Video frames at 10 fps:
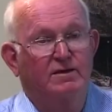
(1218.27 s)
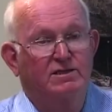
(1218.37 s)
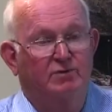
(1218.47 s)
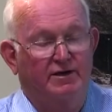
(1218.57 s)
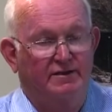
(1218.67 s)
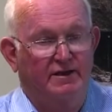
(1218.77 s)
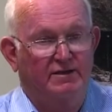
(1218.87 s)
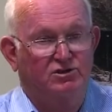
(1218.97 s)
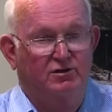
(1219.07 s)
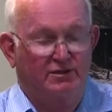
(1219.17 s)
is when
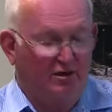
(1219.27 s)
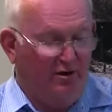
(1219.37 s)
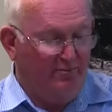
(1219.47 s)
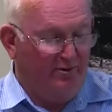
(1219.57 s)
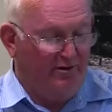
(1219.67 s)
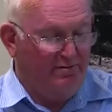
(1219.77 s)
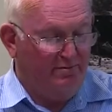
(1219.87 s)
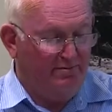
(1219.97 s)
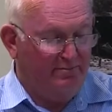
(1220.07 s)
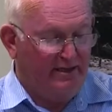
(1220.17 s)
the Joint Coal
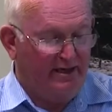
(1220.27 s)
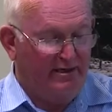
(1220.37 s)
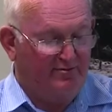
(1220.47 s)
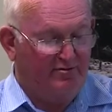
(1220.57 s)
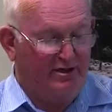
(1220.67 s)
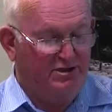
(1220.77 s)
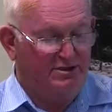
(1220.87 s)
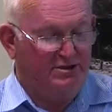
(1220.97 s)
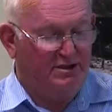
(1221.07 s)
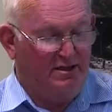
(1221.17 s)
Board began
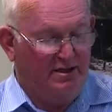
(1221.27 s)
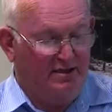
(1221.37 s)
operations,